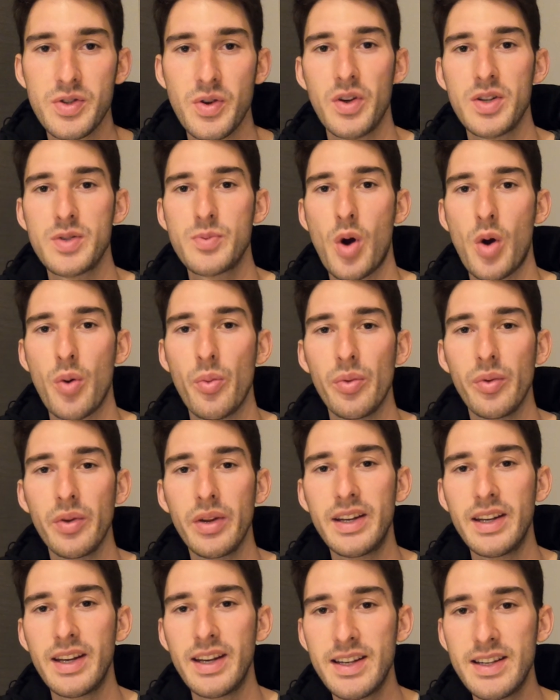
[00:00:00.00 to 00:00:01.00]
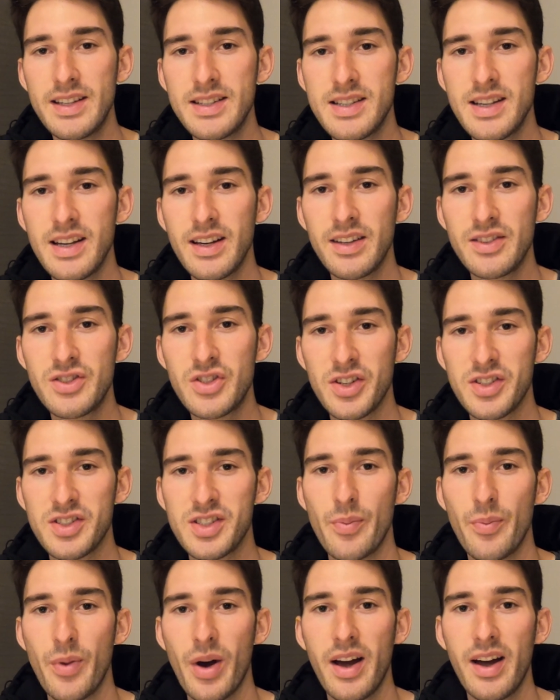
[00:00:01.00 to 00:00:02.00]
so it's probably easier just
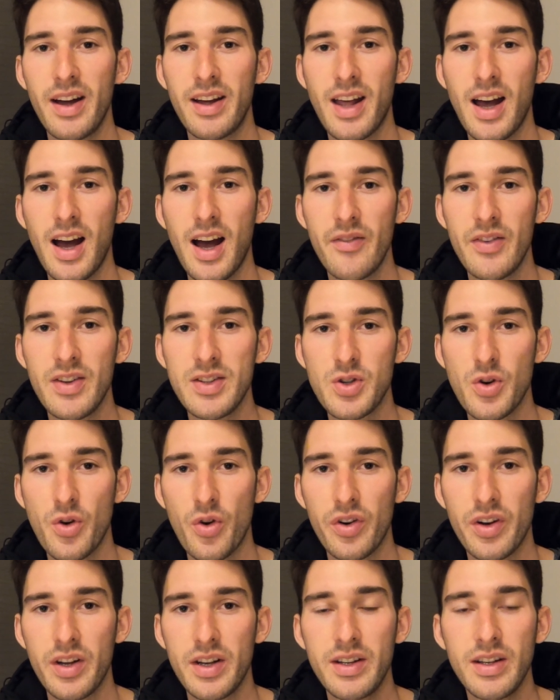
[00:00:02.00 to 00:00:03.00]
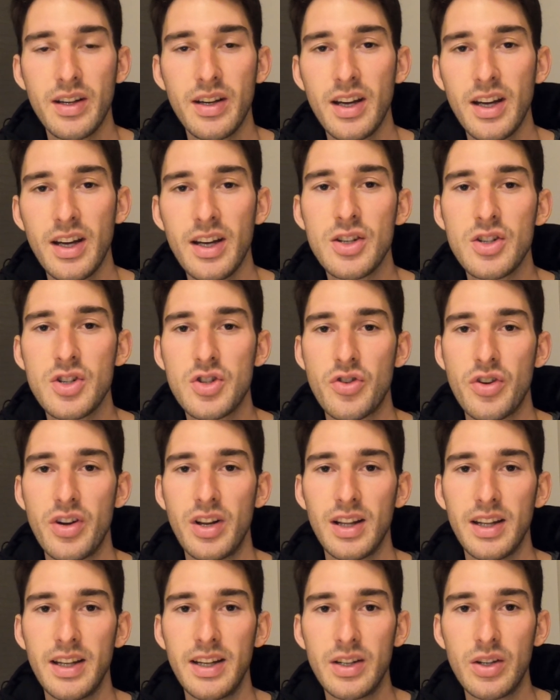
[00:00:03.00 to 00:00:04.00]
to buy a car that's already
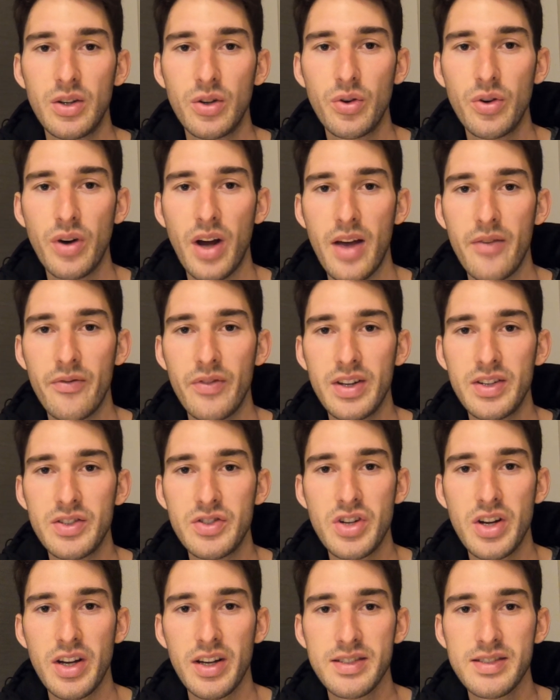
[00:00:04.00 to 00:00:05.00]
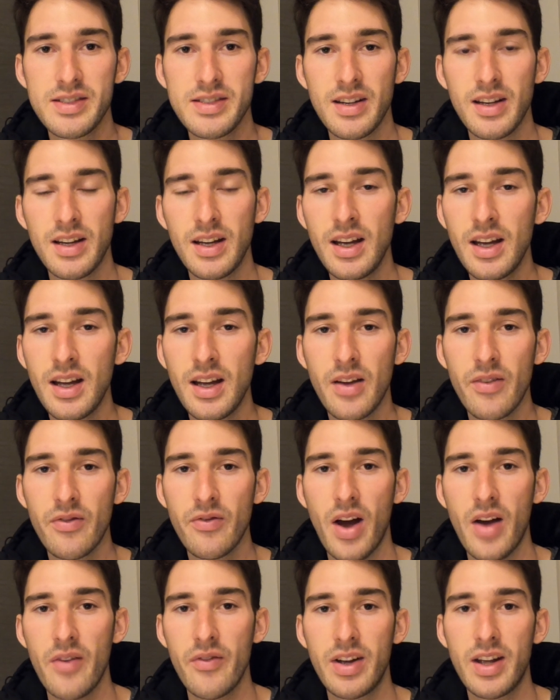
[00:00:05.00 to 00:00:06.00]
street legal and then just
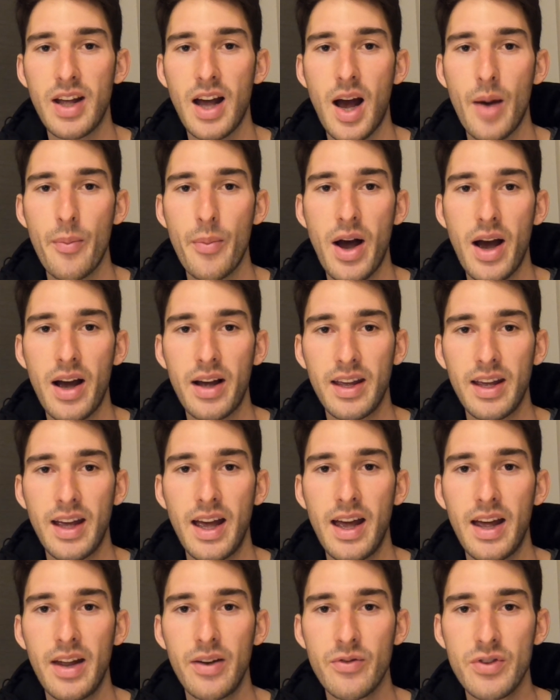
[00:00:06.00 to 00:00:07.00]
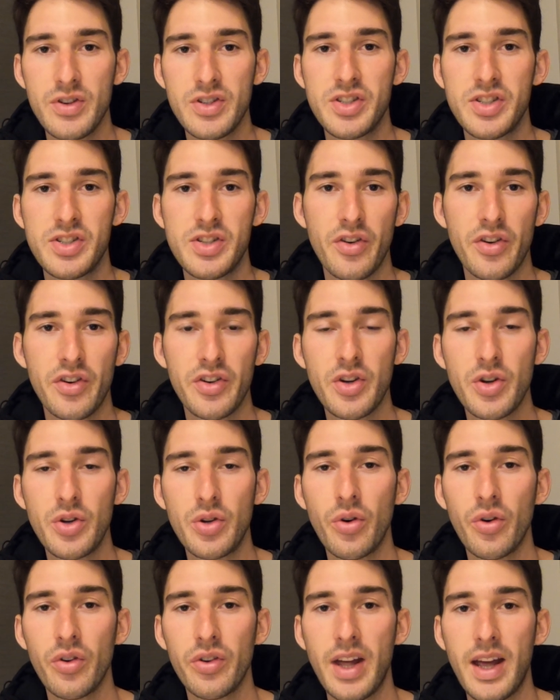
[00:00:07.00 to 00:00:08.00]
find the car park and register it to
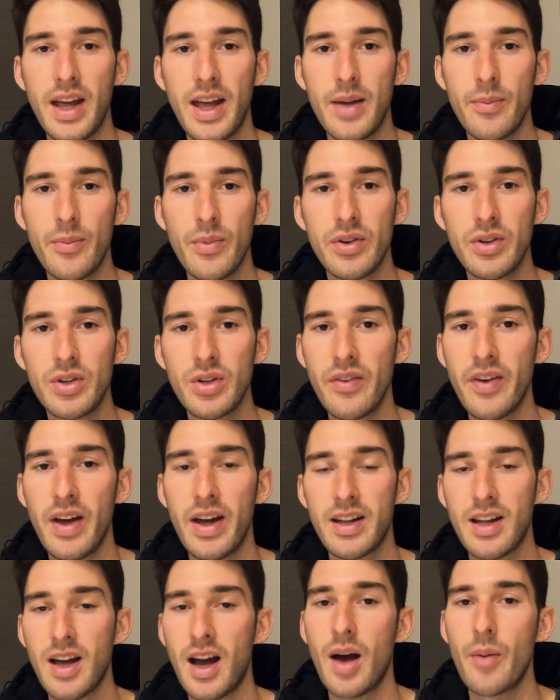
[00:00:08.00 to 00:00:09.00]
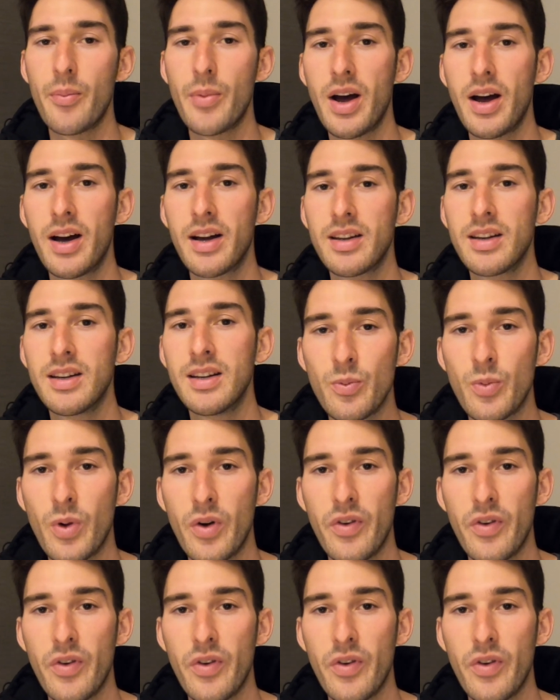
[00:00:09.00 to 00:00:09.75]
your name to that car park.